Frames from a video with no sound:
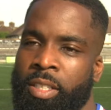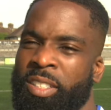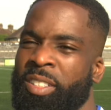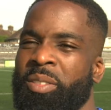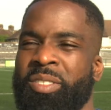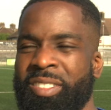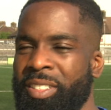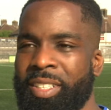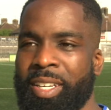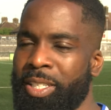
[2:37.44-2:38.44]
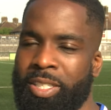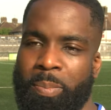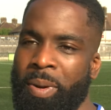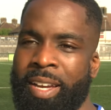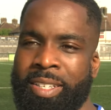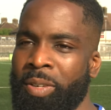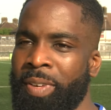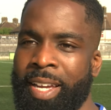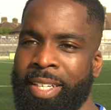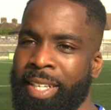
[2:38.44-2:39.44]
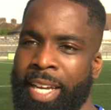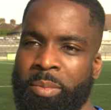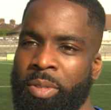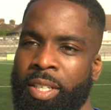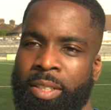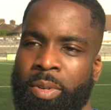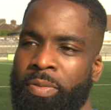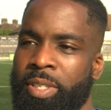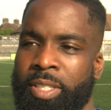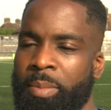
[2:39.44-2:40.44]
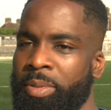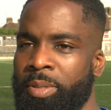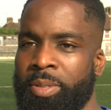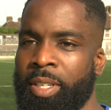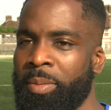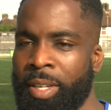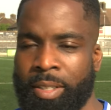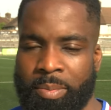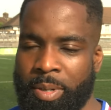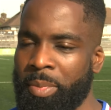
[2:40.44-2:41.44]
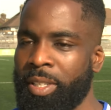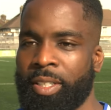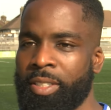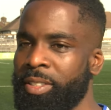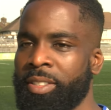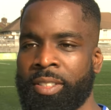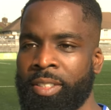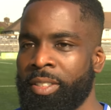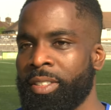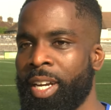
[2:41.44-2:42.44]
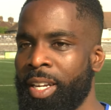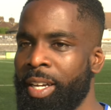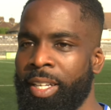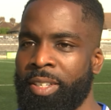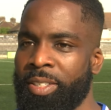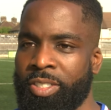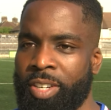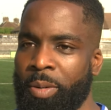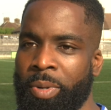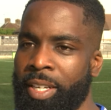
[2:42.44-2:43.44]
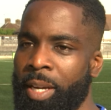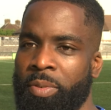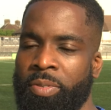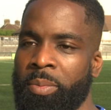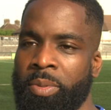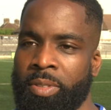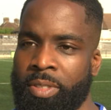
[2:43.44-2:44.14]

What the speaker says: you know, just apply yourself like any game, really, whether it's step two, step one, Premier League, just going out there and just trying to win a game of football.